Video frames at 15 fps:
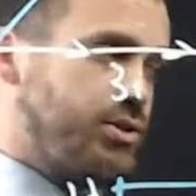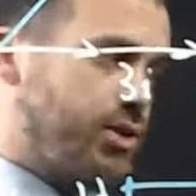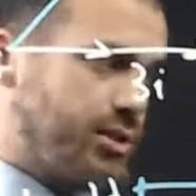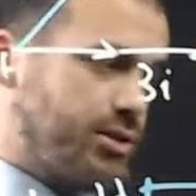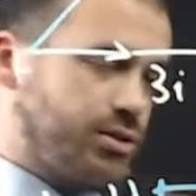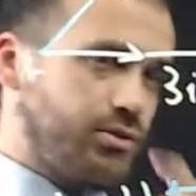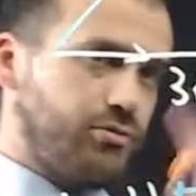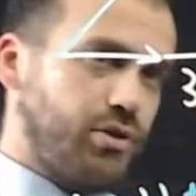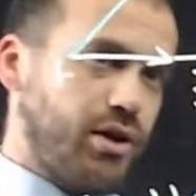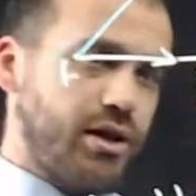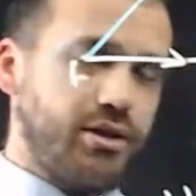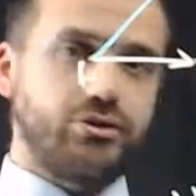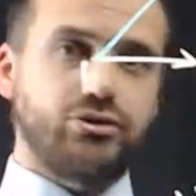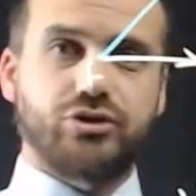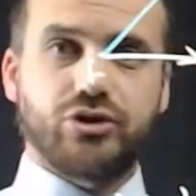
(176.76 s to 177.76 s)
nice little right
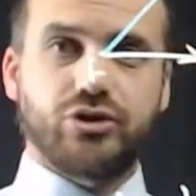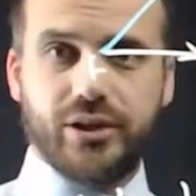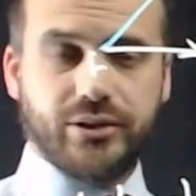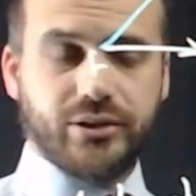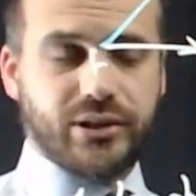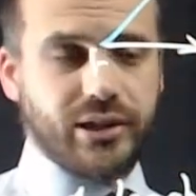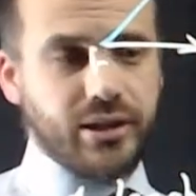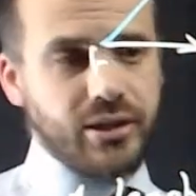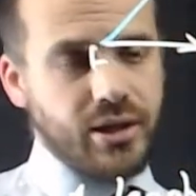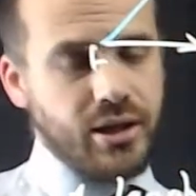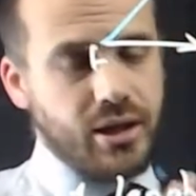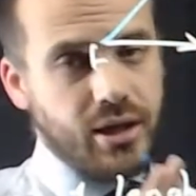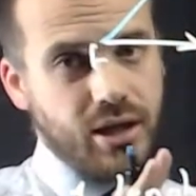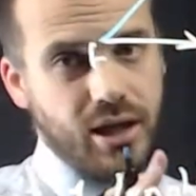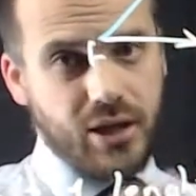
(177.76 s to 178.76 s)
angle triangle there
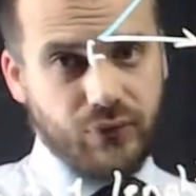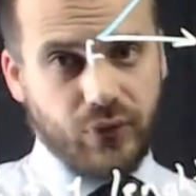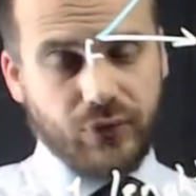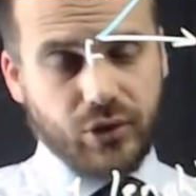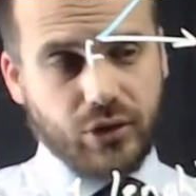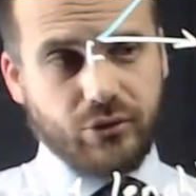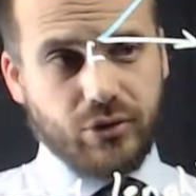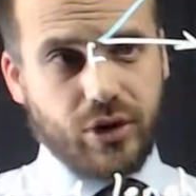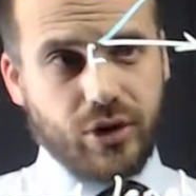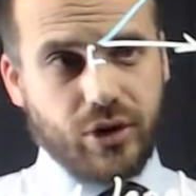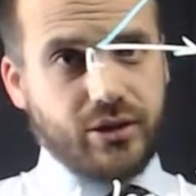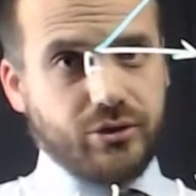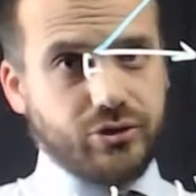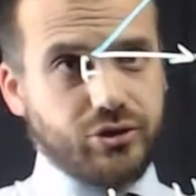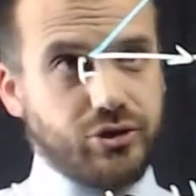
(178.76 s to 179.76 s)
if we've got a right
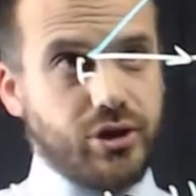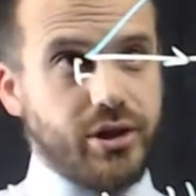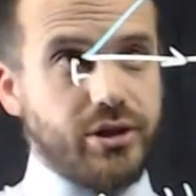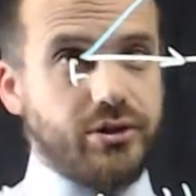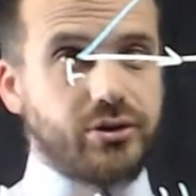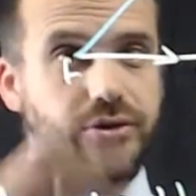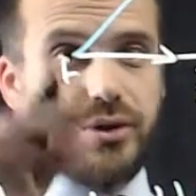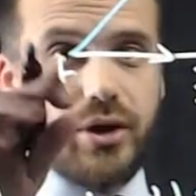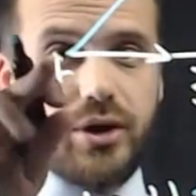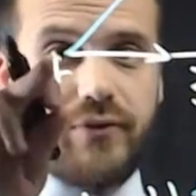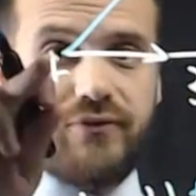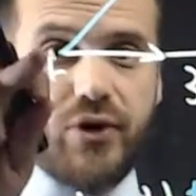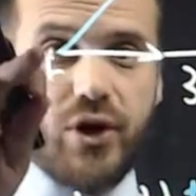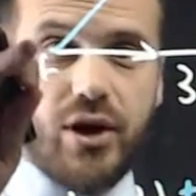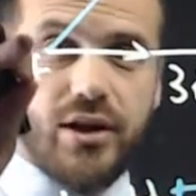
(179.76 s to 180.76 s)
angle triangle,
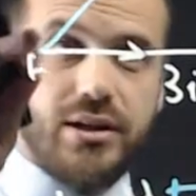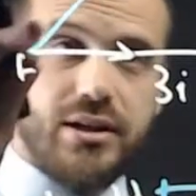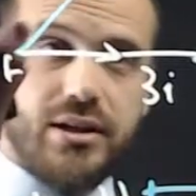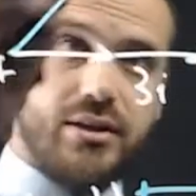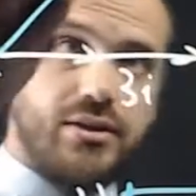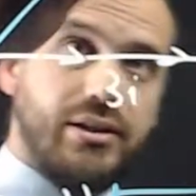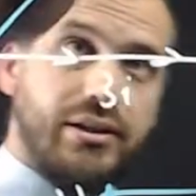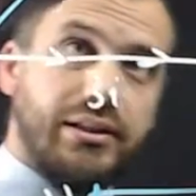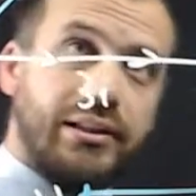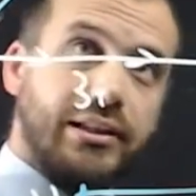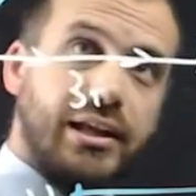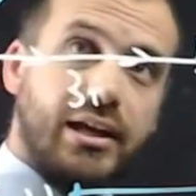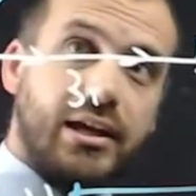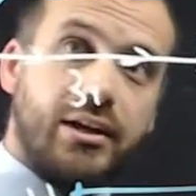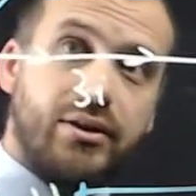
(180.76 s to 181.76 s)
finding the
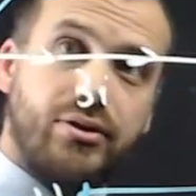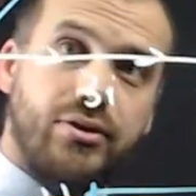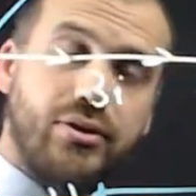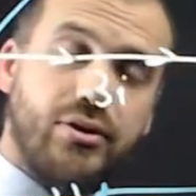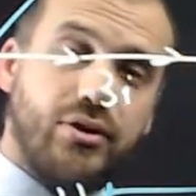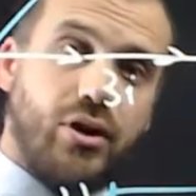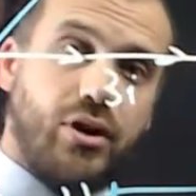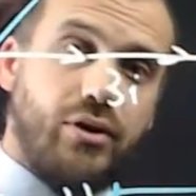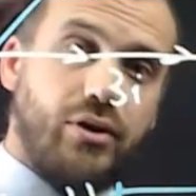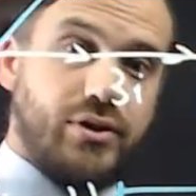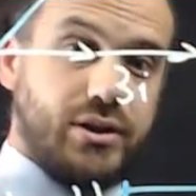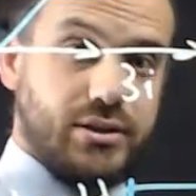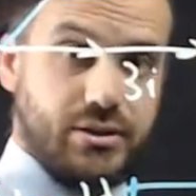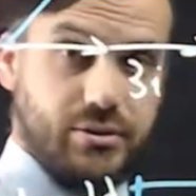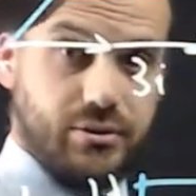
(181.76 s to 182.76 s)
length of
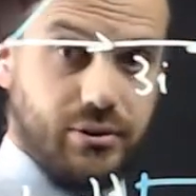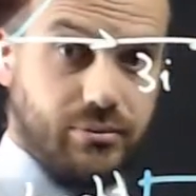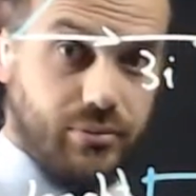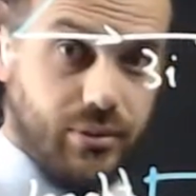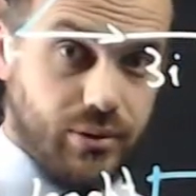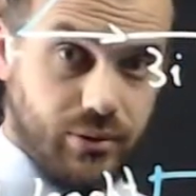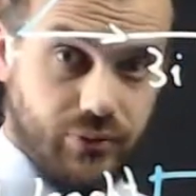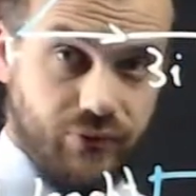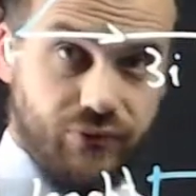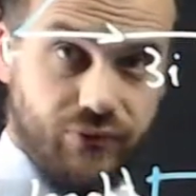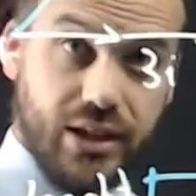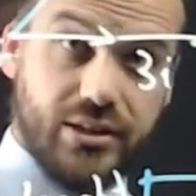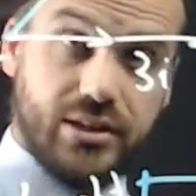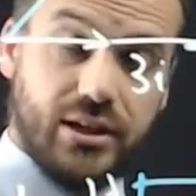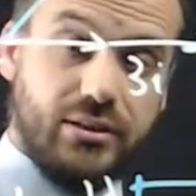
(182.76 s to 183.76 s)
this
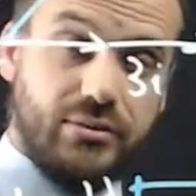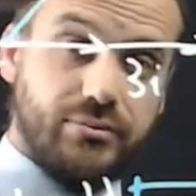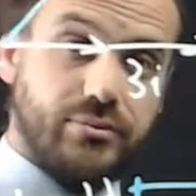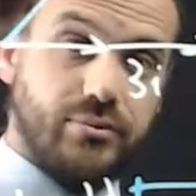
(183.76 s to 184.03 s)
vector,